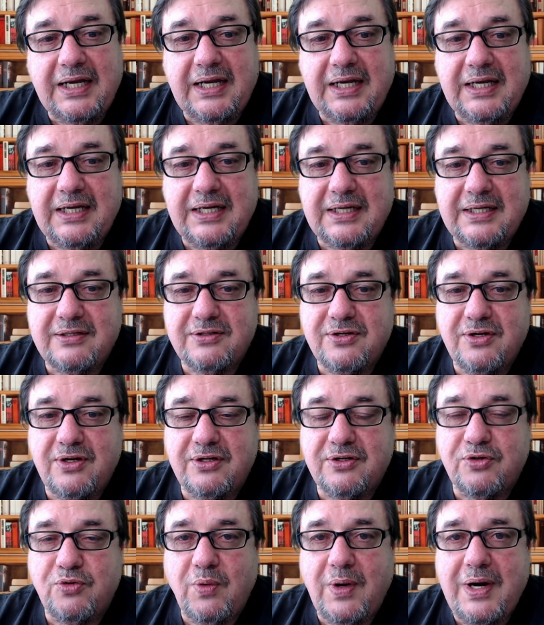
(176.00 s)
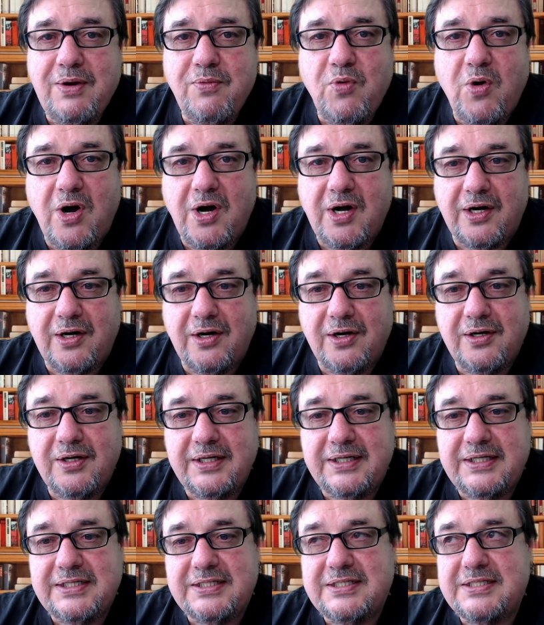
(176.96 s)
And gray water
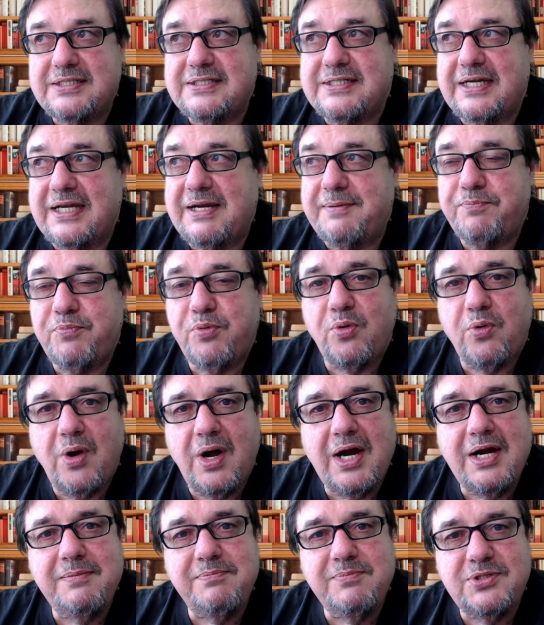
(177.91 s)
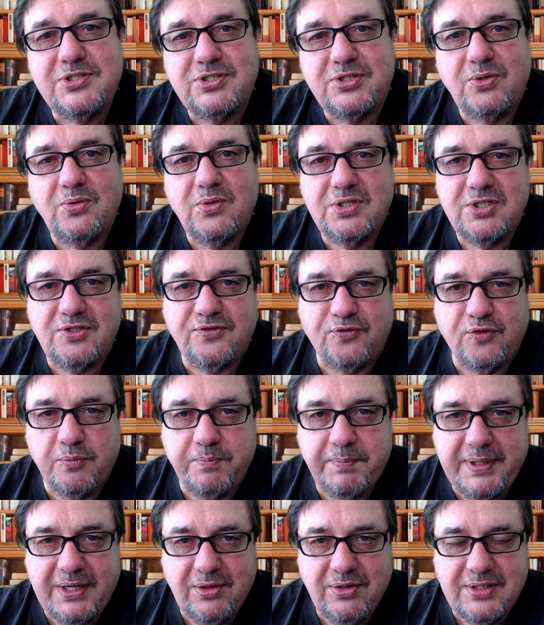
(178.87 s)
is a prime source for
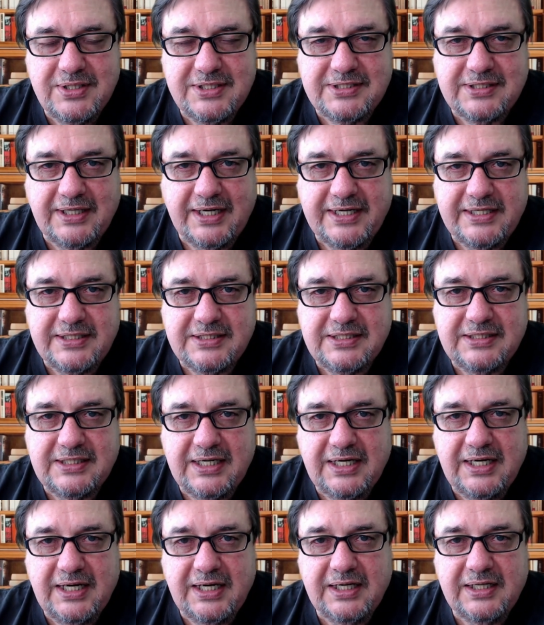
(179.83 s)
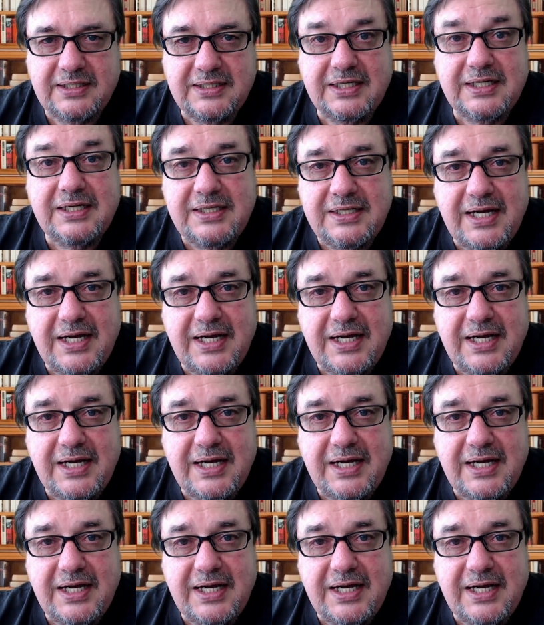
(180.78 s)
parasites, and in